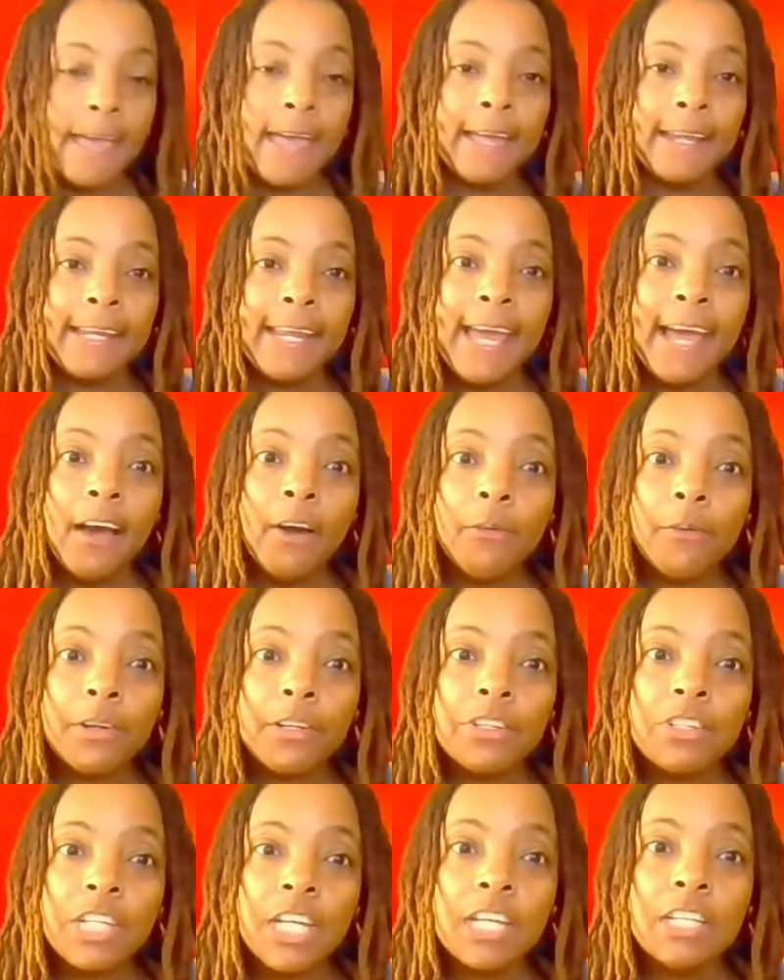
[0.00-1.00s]
Okay, now
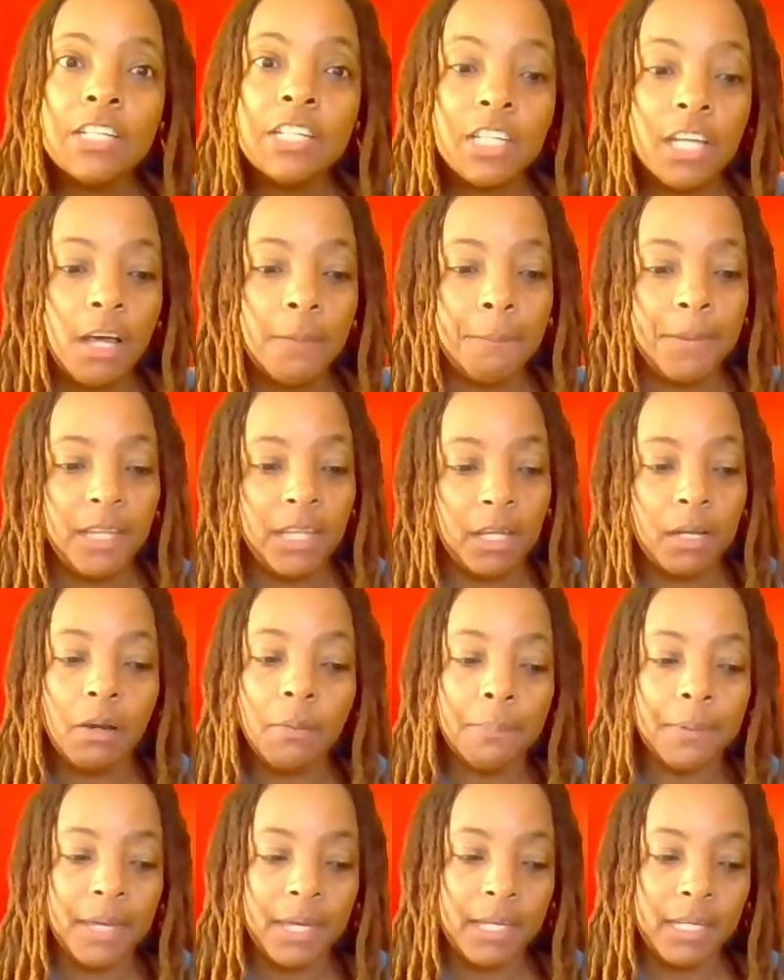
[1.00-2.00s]
we're changing up a
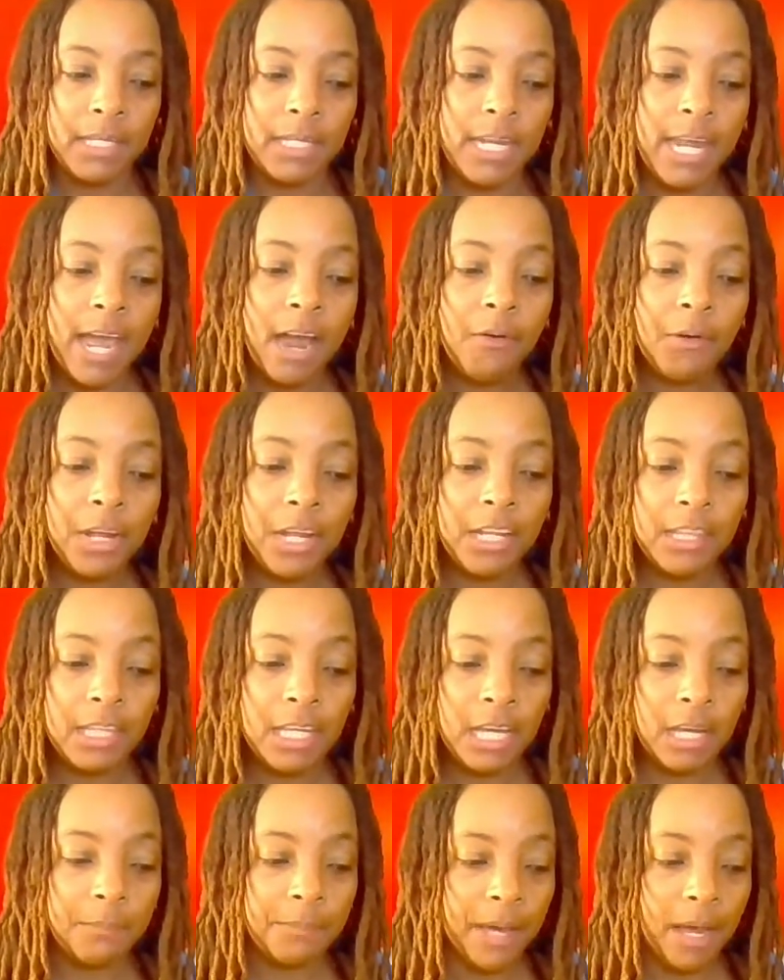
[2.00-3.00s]
little bit. Now we're going to
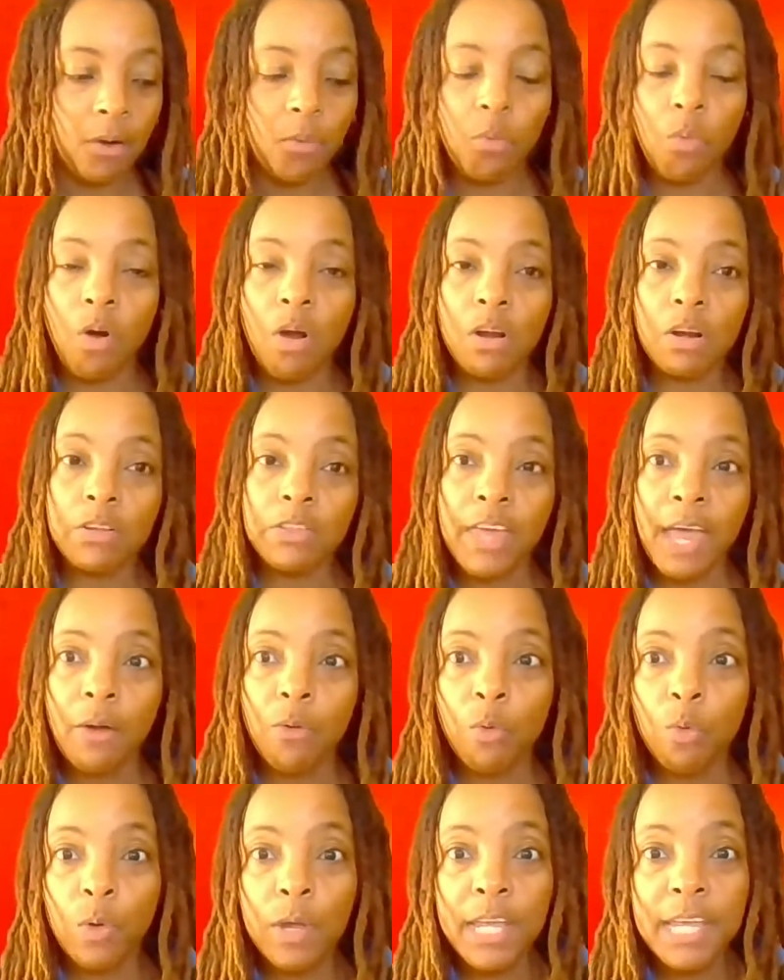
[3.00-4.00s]
think about water
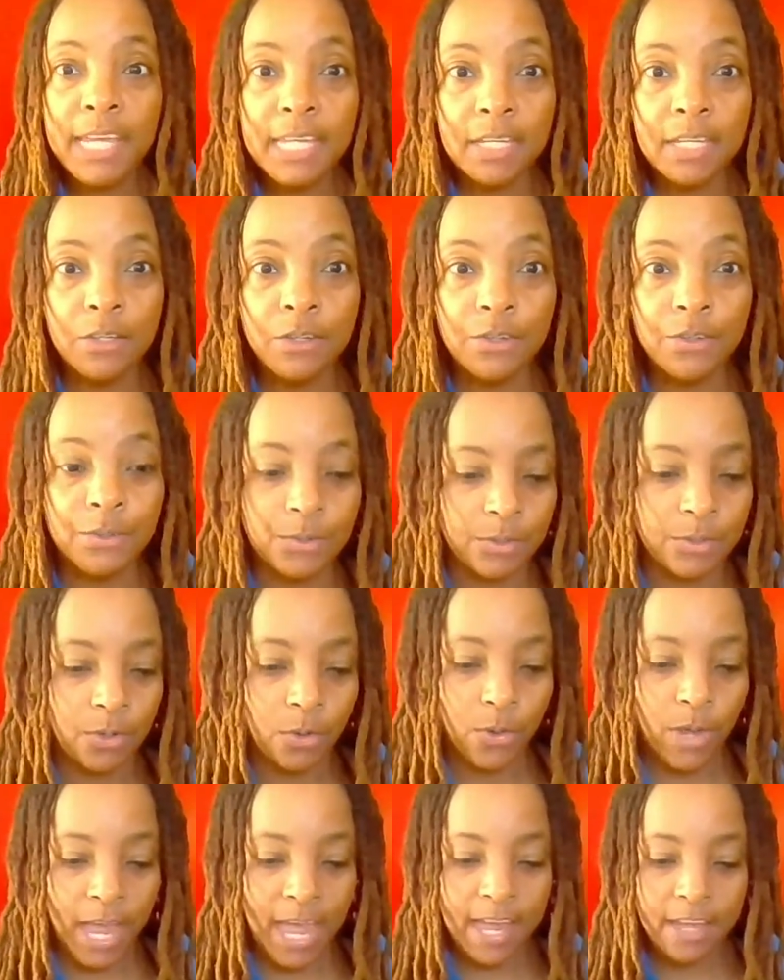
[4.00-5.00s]
that we use.
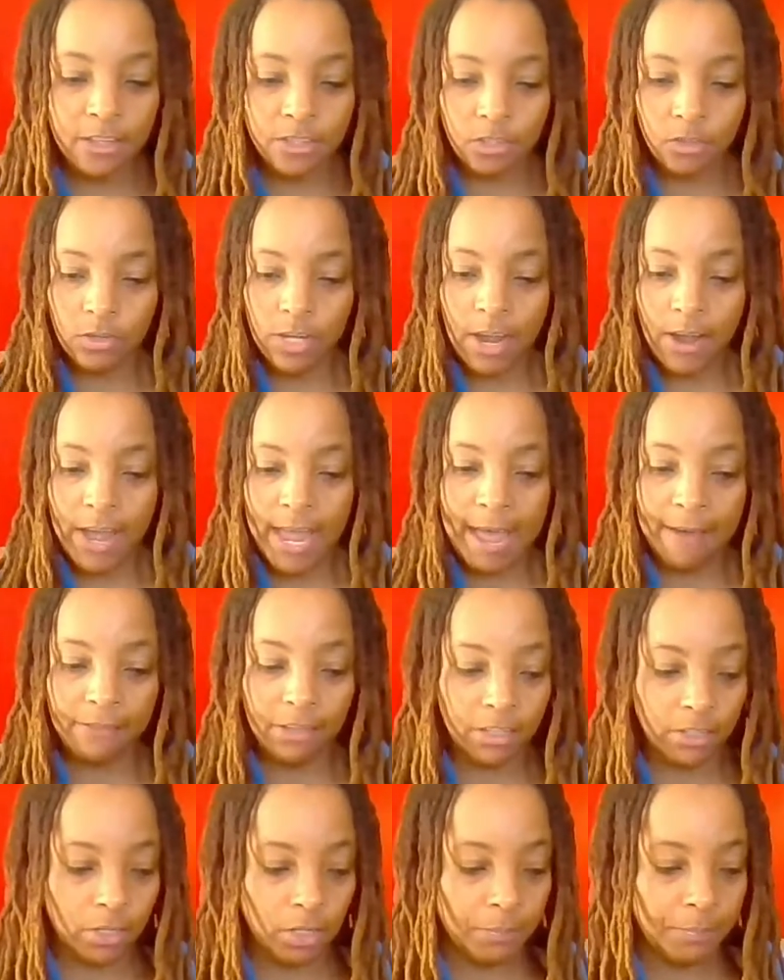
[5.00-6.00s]
Okay, so now I
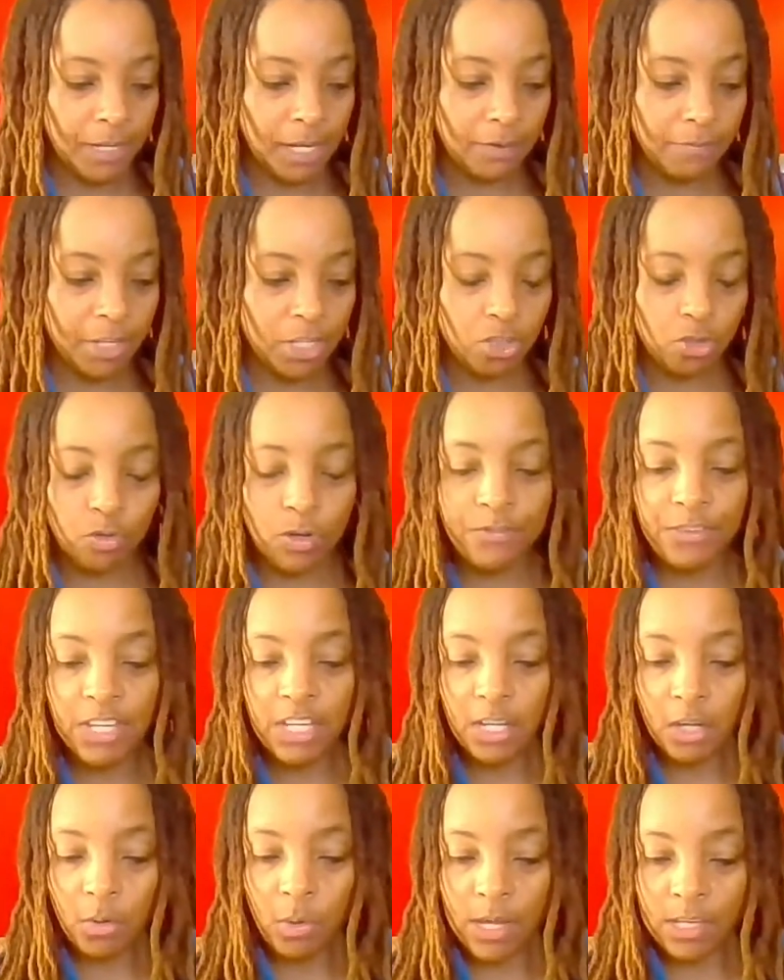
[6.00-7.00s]
have a little bit of a
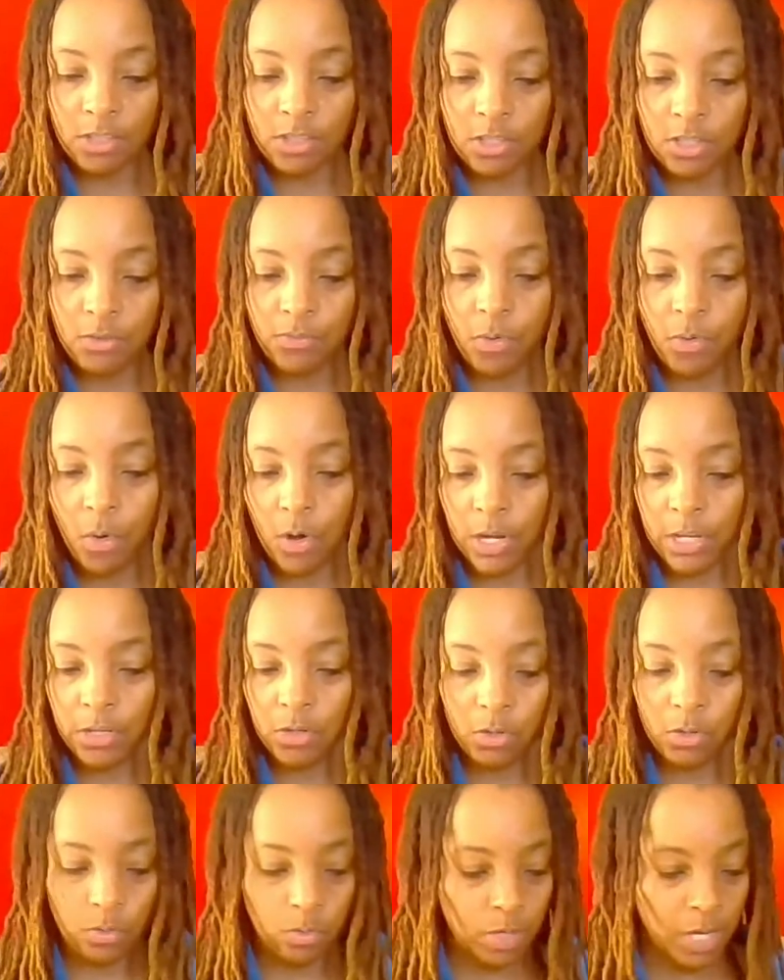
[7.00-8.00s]
trivia question for
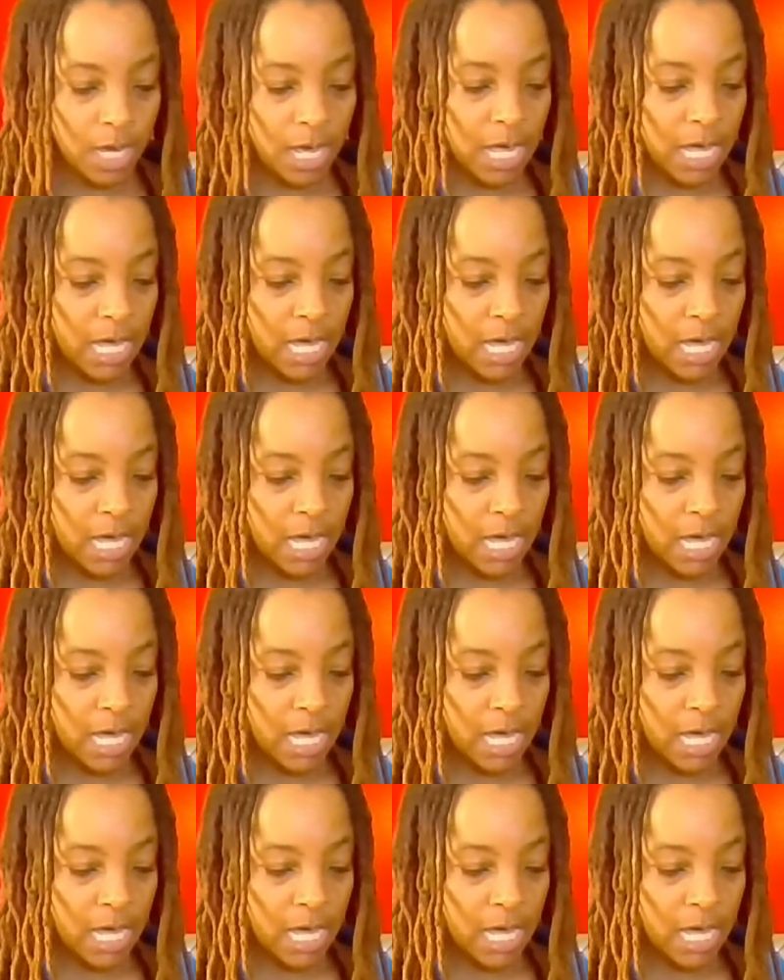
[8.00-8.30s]
you.